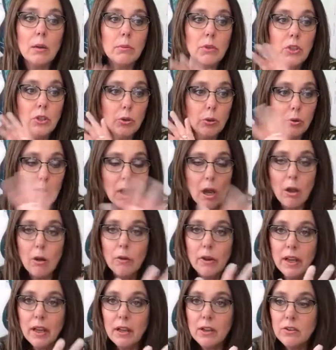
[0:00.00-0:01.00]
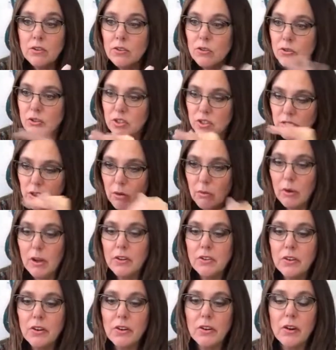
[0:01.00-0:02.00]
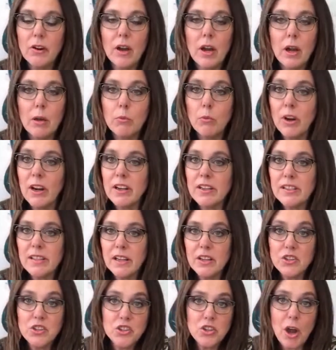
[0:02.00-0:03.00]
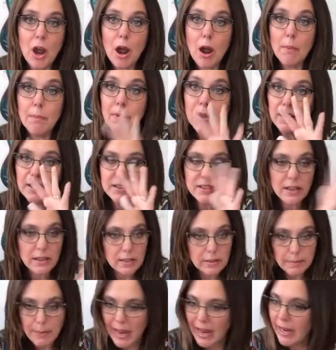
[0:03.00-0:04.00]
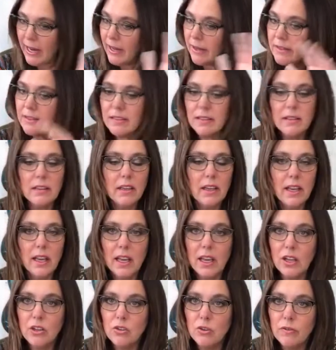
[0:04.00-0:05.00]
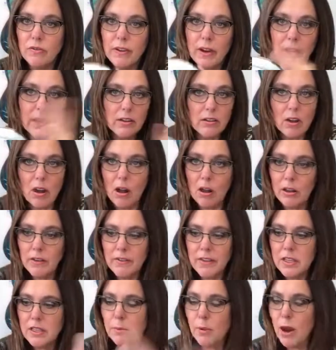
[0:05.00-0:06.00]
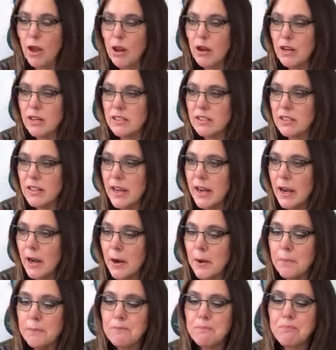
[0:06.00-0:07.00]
You'll go in, you'll just go under where it says shop and it says paint, and you'll find all of these products there.